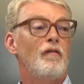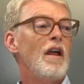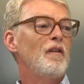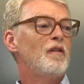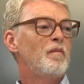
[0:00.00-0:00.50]

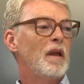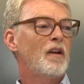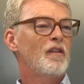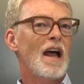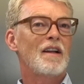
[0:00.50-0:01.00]
is,
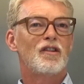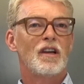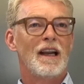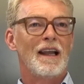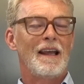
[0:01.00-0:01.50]
because
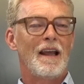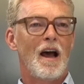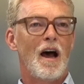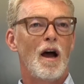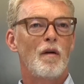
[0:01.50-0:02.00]
actually
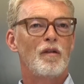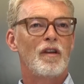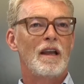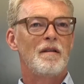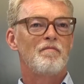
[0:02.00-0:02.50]
I was
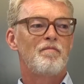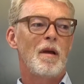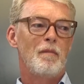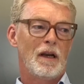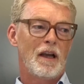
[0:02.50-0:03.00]
in
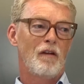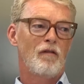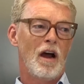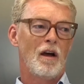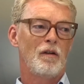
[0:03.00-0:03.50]
Pimlico
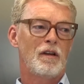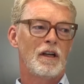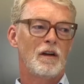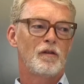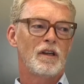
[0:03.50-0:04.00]
Road and
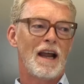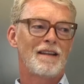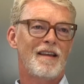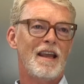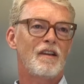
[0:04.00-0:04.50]
there was an
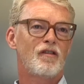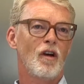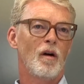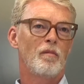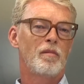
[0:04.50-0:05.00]
antique
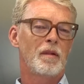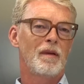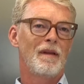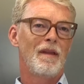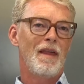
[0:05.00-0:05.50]
shop
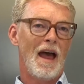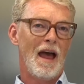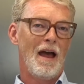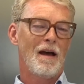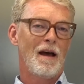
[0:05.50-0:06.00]

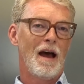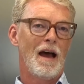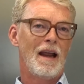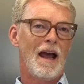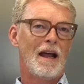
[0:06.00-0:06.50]
there
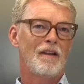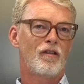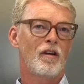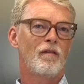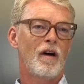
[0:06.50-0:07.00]
and it had
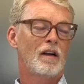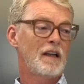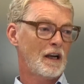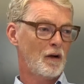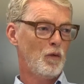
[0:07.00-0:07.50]
2 of our
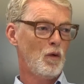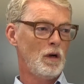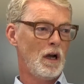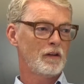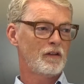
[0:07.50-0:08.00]
Deca wall
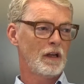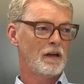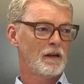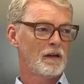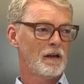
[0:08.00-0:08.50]
lights in.
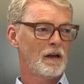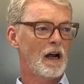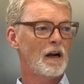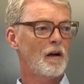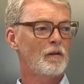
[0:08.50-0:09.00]

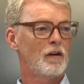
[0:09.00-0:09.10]
And I